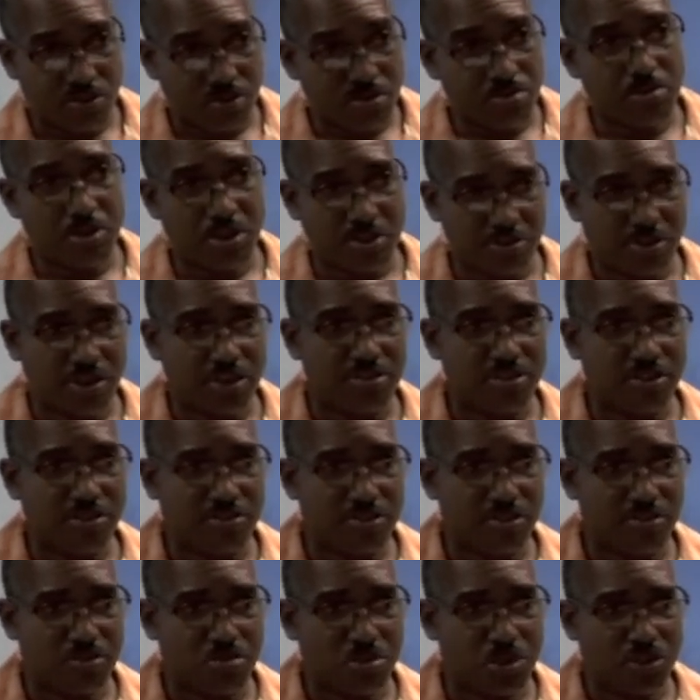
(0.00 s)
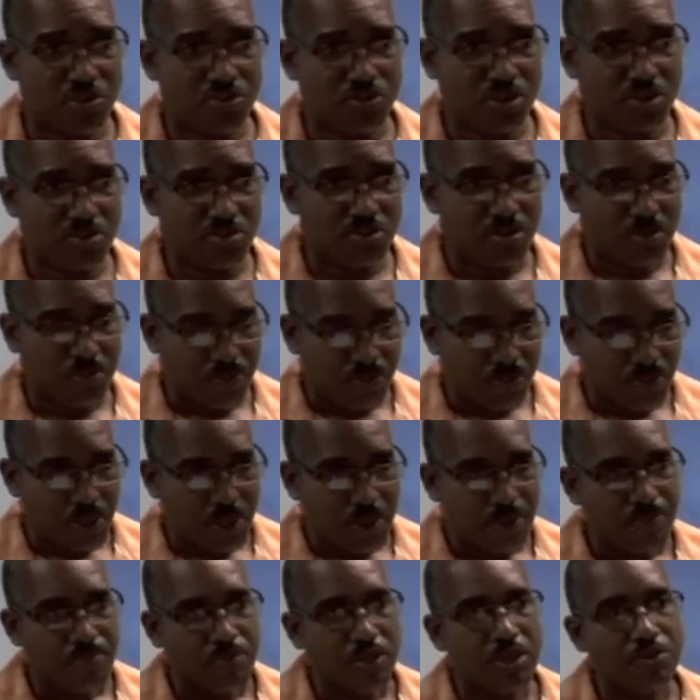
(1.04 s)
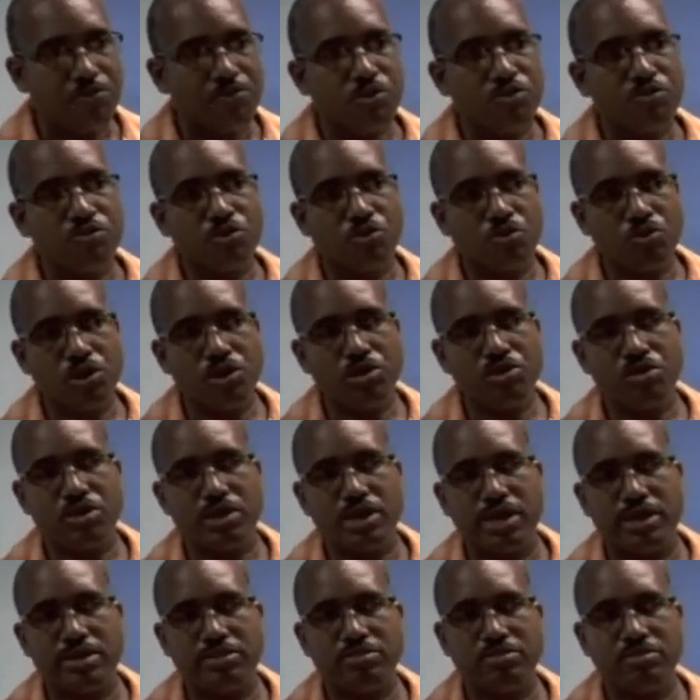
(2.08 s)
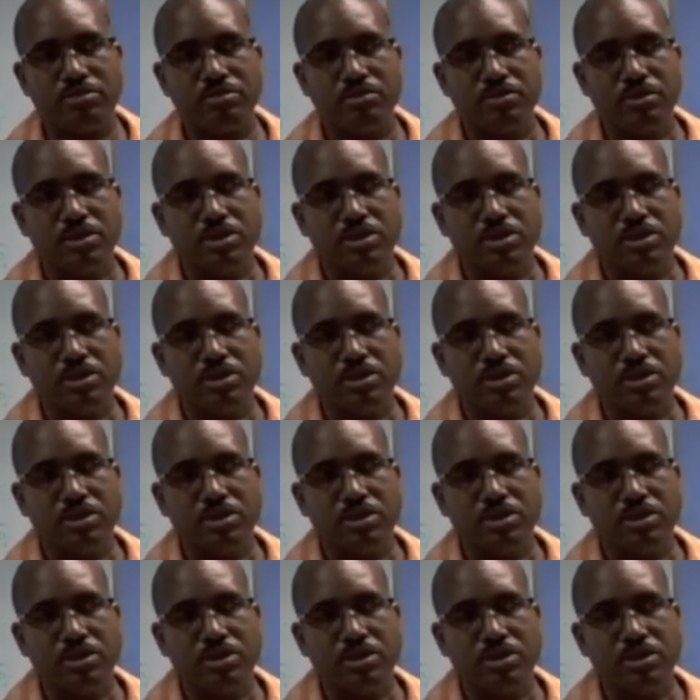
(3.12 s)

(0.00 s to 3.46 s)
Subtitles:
it's the basic adjacency matrix. If you square that,